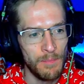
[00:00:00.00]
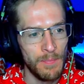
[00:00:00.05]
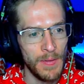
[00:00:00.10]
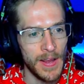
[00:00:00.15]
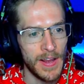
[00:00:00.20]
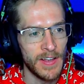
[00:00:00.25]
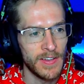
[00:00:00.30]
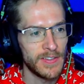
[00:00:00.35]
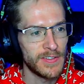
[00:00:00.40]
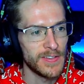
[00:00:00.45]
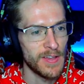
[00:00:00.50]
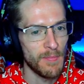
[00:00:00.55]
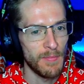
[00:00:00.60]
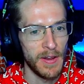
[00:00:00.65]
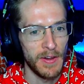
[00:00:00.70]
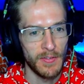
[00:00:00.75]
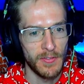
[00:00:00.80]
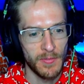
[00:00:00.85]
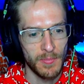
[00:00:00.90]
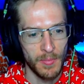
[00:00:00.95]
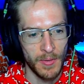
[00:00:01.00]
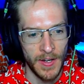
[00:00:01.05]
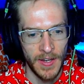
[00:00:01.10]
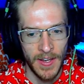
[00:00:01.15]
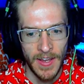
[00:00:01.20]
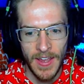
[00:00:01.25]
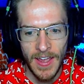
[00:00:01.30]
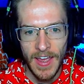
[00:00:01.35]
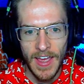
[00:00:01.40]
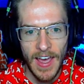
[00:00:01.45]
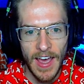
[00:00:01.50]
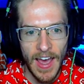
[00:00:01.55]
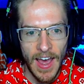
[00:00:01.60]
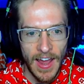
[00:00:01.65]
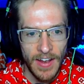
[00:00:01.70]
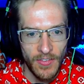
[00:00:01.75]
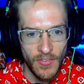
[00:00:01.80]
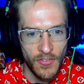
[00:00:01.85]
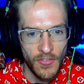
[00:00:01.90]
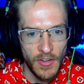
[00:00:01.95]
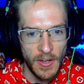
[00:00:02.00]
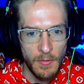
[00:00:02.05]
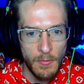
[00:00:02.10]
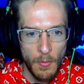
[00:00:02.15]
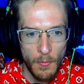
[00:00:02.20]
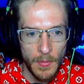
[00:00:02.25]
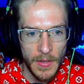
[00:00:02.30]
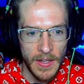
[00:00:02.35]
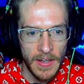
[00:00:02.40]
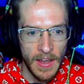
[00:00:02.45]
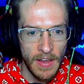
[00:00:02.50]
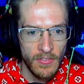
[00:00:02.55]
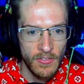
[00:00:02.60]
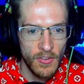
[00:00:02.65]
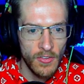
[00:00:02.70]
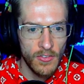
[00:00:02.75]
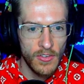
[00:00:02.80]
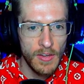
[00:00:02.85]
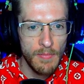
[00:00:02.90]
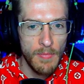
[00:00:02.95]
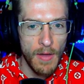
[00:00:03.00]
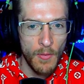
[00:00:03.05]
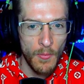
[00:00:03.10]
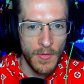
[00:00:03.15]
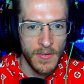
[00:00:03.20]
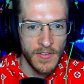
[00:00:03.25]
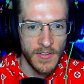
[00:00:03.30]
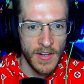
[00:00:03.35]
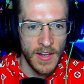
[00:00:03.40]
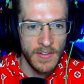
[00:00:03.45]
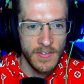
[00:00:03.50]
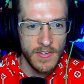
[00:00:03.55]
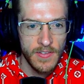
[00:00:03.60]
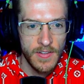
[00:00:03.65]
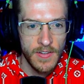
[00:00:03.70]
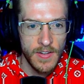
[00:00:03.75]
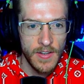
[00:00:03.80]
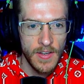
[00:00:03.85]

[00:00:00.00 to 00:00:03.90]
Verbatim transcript: big summoning spree and see what we can get. So you can see my wish list.